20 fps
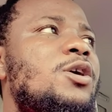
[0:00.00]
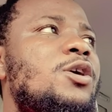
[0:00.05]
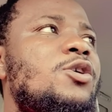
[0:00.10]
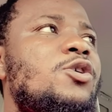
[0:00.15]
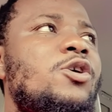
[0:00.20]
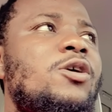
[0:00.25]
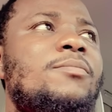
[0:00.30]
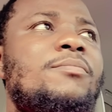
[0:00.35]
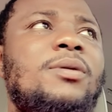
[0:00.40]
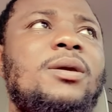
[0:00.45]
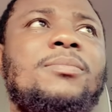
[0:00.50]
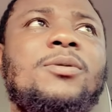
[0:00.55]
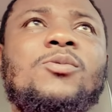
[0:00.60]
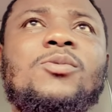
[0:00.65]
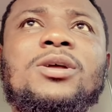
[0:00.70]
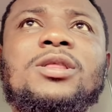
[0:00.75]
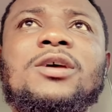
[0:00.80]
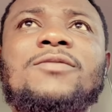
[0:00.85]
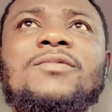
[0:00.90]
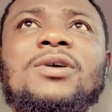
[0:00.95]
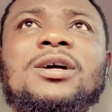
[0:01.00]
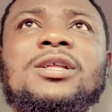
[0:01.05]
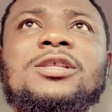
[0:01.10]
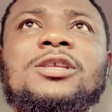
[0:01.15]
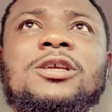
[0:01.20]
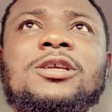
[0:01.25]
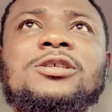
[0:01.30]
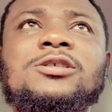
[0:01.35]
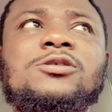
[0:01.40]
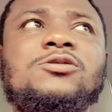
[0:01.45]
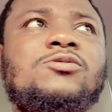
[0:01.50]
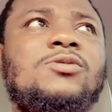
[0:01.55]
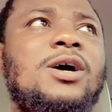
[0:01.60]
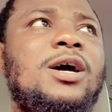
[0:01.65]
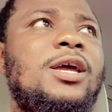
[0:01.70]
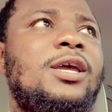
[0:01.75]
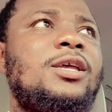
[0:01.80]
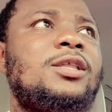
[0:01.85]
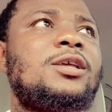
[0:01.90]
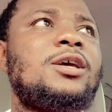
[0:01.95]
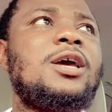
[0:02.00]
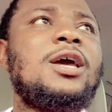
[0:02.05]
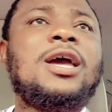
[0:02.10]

your baby whenever he's crying,